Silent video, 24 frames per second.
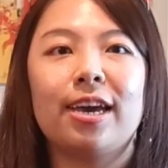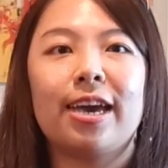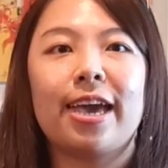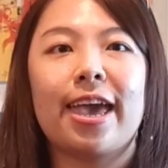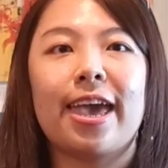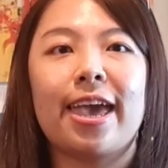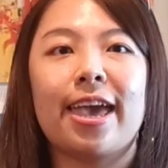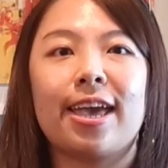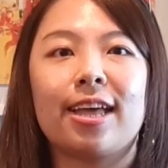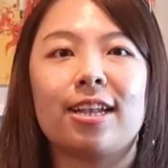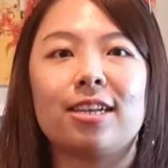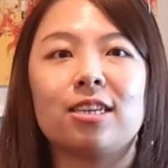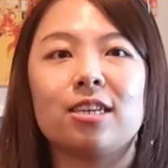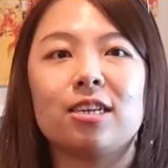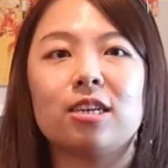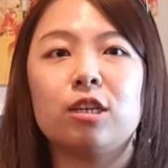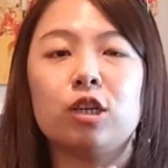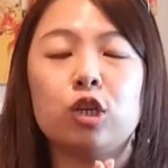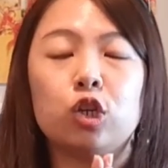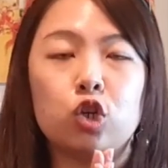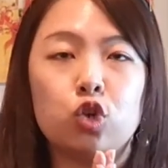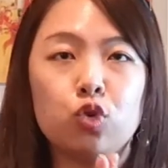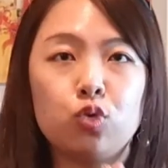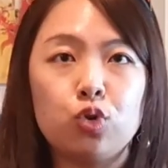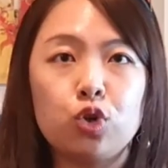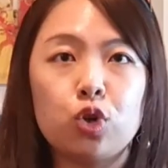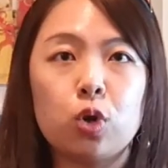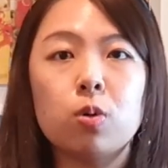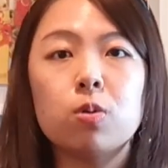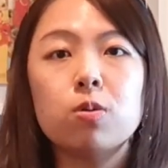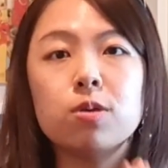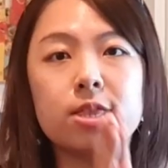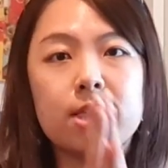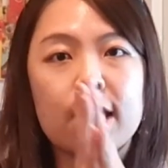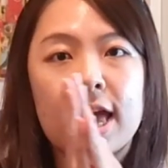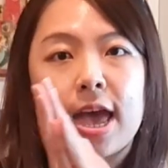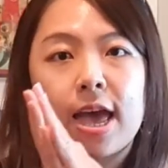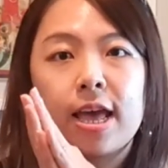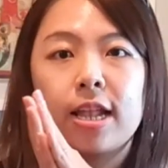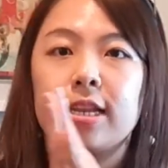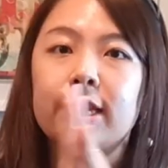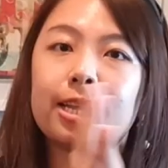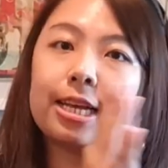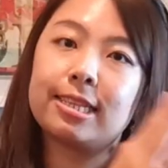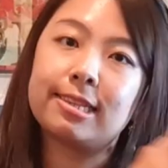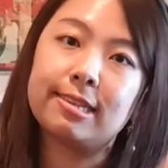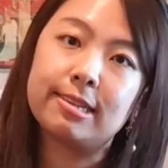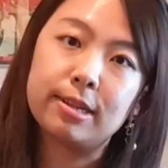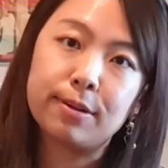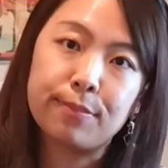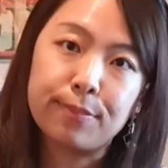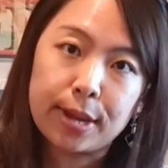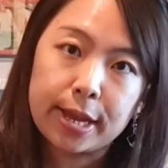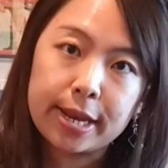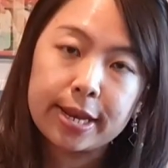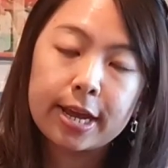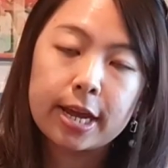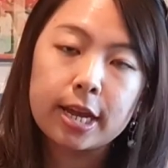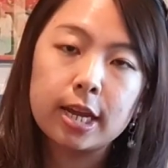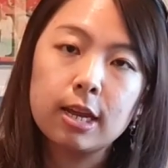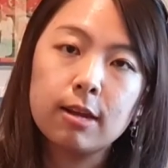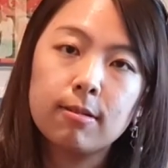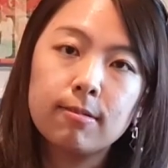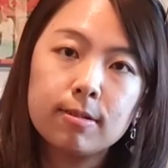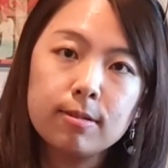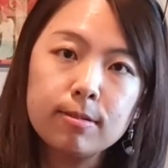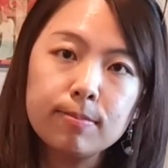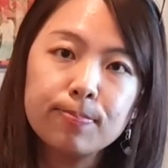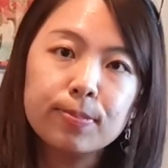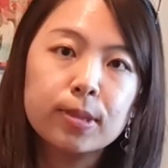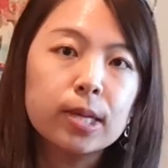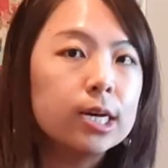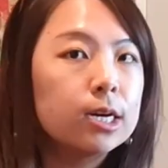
And do note that that's in the main dining room.